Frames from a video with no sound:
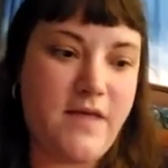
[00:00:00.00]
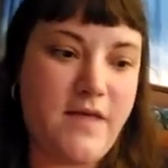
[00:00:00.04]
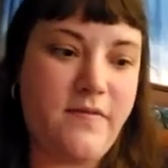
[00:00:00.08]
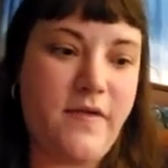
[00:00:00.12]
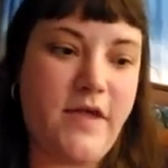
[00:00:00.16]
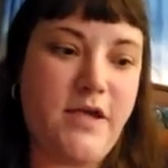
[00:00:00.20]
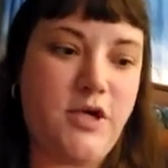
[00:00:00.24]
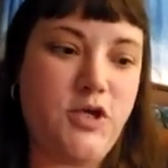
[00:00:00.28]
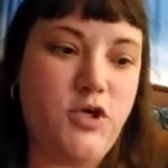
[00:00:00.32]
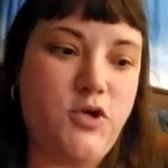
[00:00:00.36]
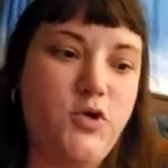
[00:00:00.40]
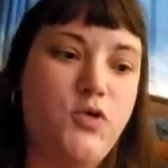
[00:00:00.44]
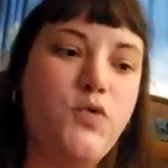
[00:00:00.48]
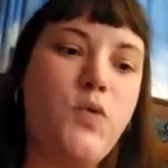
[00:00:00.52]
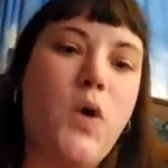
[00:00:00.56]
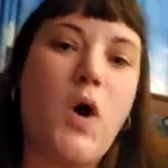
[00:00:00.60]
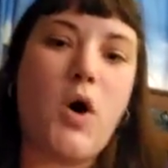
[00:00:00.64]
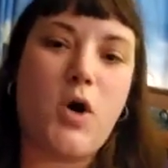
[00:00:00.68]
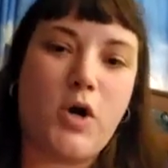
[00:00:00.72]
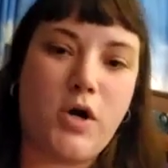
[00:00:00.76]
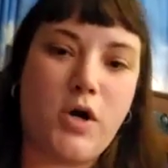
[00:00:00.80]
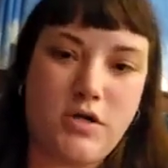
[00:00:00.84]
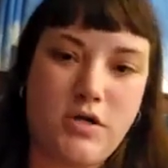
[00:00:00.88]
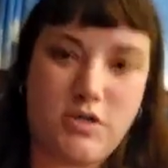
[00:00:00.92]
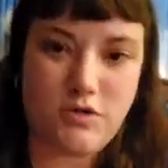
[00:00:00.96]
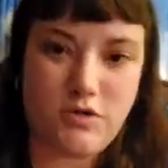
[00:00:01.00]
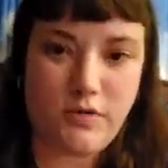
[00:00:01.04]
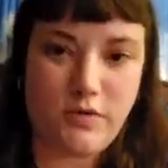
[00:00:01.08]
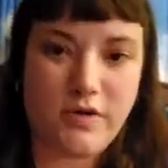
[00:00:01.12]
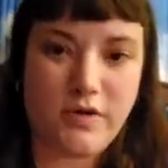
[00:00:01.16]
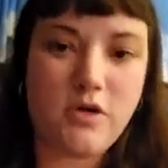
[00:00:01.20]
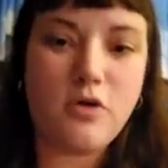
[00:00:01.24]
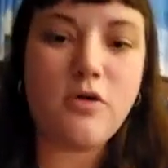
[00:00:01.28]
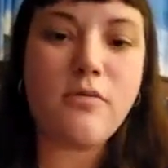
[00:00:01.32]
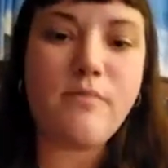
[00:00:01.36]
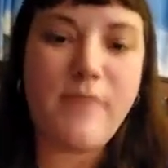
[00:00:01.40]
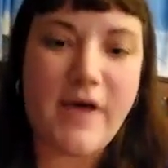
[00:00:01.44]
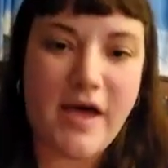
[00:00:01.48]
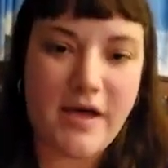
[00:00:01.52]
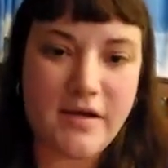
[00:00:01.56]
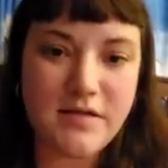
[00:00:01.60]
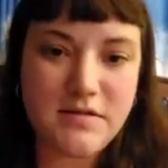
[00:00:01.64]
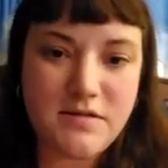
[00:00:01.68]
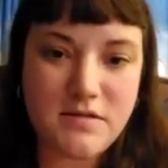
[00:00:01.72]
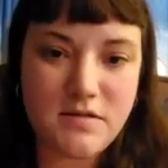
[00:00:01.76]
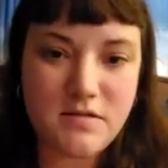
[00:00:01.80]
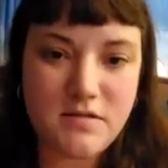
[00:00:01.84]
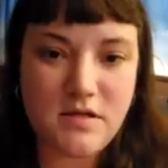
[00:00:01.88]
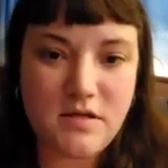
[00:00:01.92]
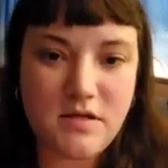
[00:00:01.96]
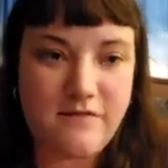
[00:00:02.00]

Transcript: Like, you are doing your best,